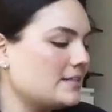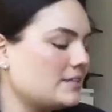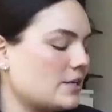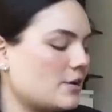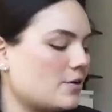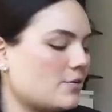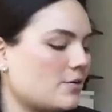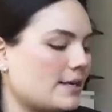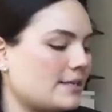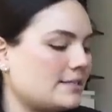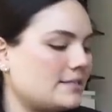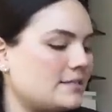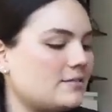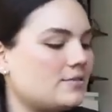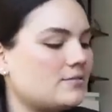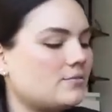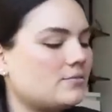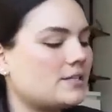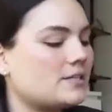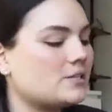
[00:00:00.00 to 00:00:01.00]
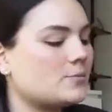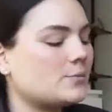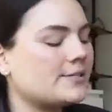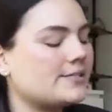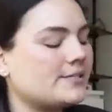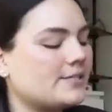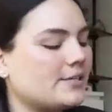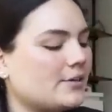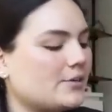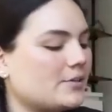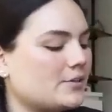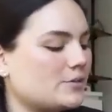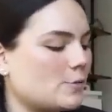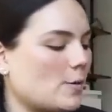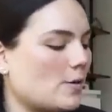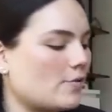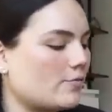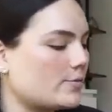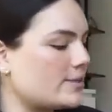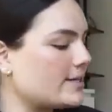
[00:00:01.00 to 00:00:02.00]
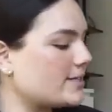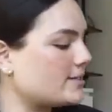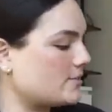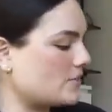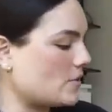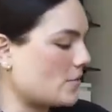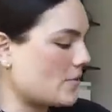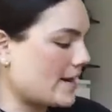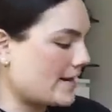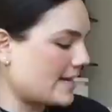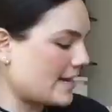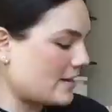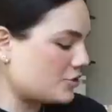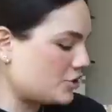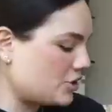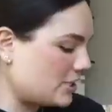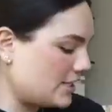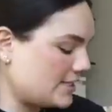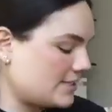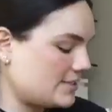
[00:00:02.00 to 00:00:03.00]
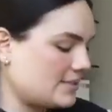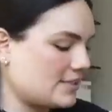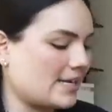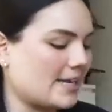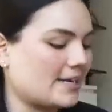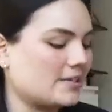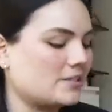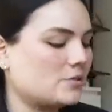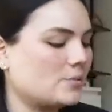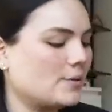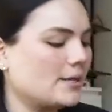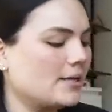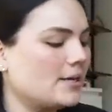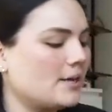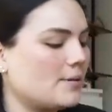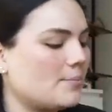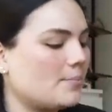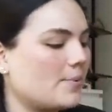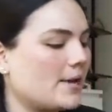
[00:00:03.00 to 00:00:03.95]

So it's this one's 0 to 12 weeks, so right now she needs the next one,